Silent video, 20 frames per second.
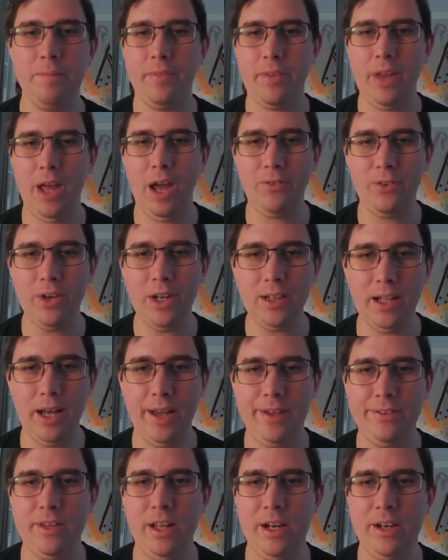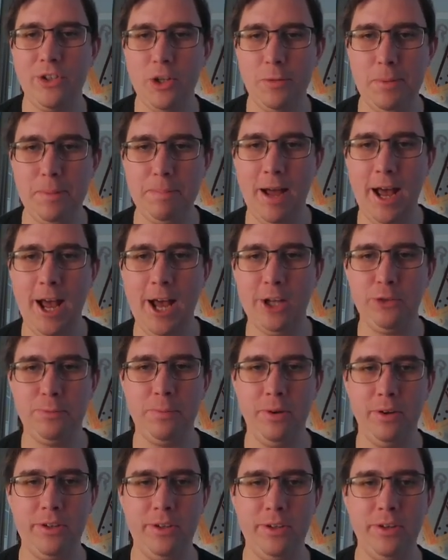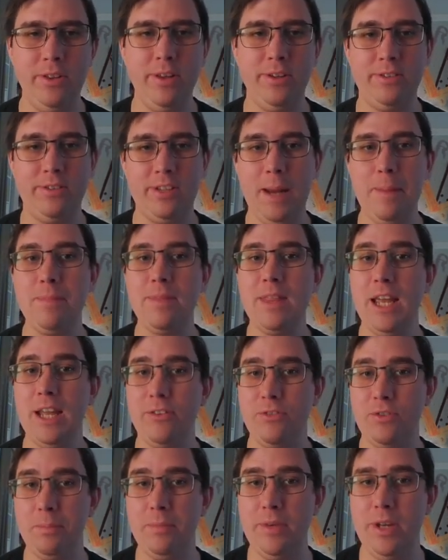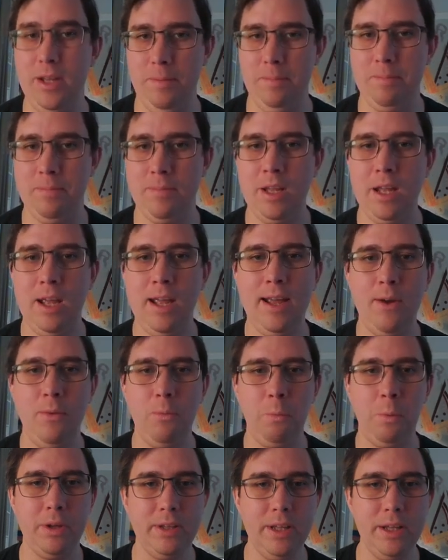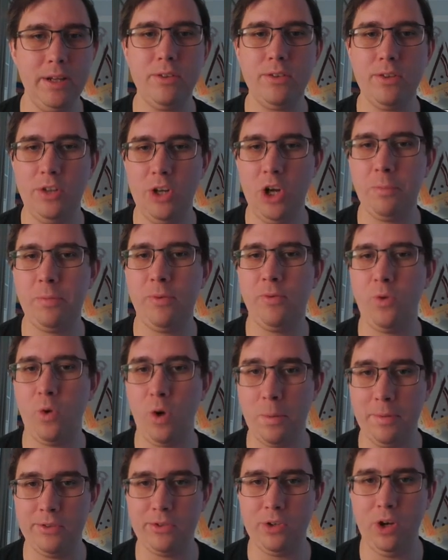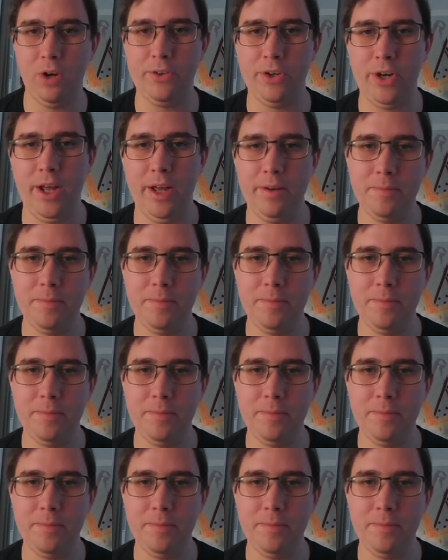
I realized that it should be possible to do the same thing from Nim, with little to no performance overhead.